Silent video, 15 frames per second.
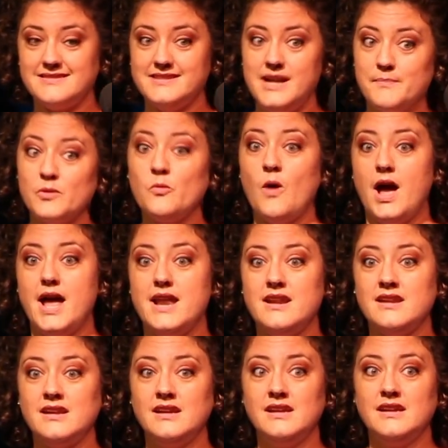Number
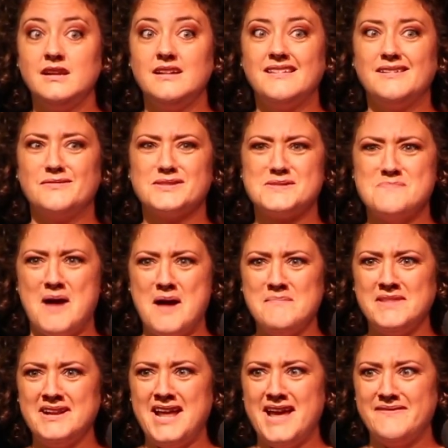one, was
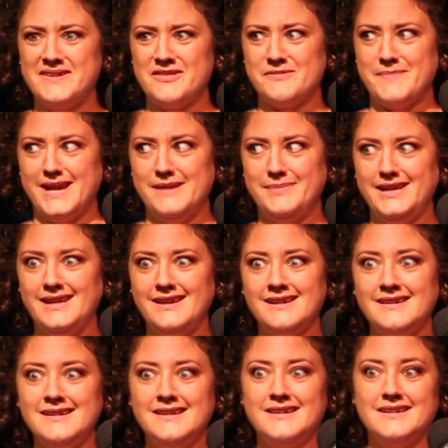Mom gonna have another
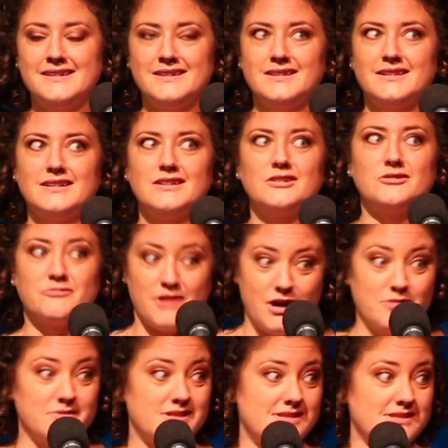baby?
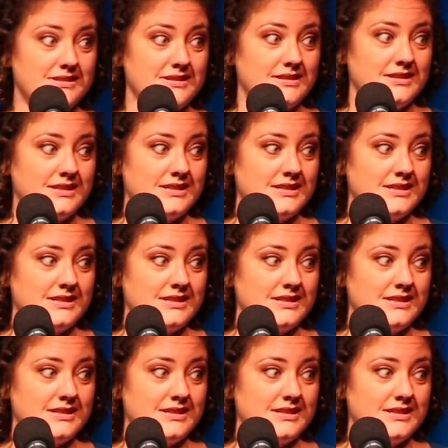Gross.